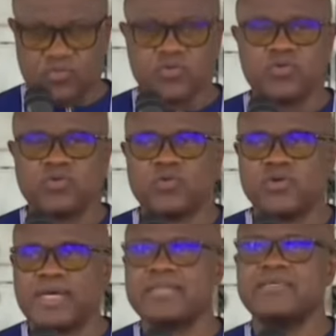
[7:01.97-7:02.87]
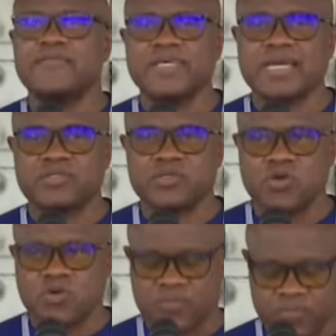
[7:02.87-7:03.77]
Development Association.
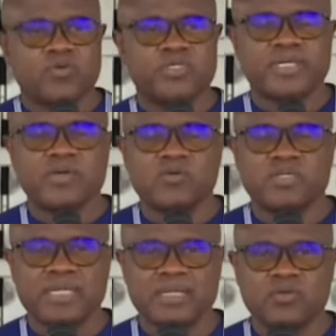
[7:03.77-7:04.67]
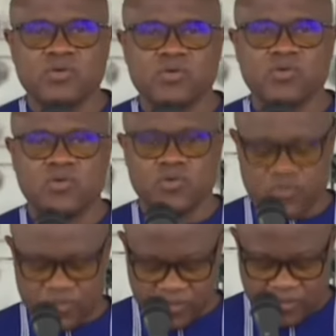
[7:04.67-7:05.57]
As far as the financing of the
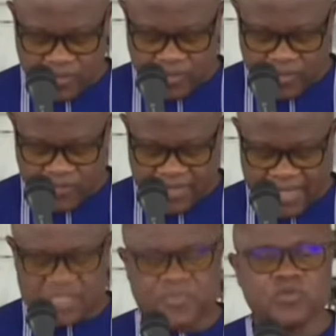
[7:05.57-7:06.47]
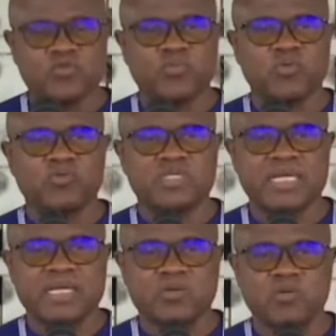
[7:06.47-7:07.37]
Women's Empowerment and Demographic
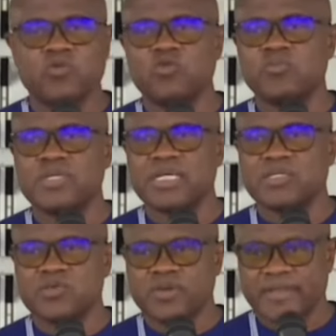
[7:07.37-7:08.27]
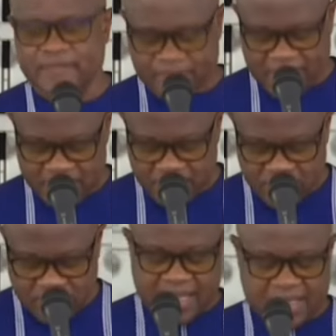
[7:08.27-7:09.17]
Dividend Project is concerned,
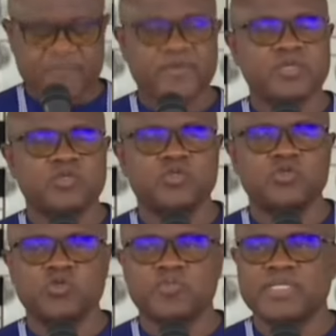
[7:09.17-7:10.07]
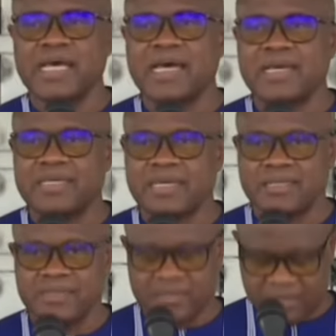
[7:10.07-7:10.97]
Sub-Saharan Africa
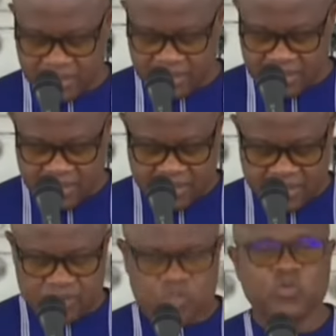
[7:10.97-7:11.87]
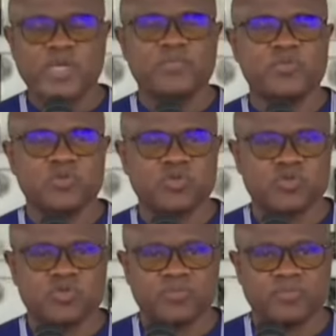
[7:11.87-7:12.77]
wants more. The adoption of
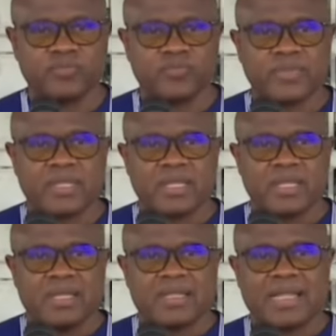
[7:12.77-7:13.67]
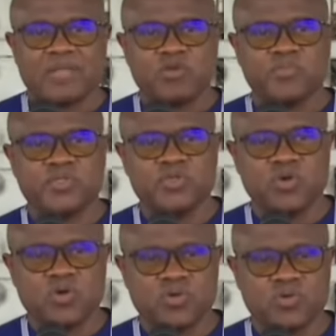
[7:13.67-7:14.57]
this report follows a restructuring
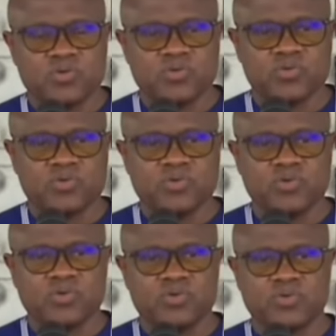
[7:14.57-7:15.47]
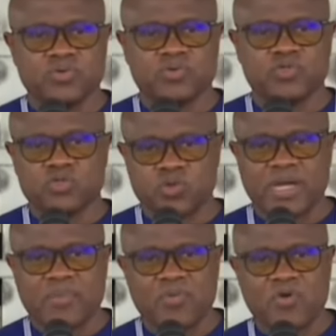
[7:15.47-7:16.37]
process which has enabled us to truly
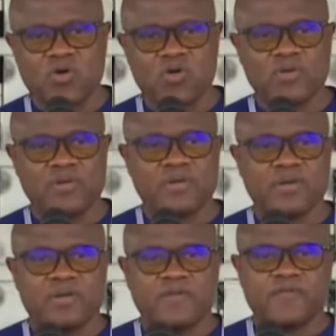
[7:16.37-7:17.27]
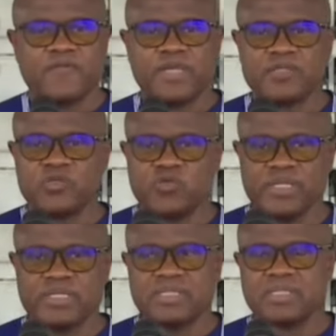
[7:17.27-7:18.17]
take into account the government's
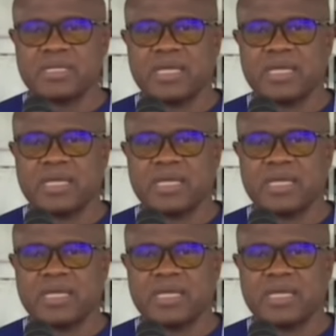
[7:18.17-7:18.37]
priorities.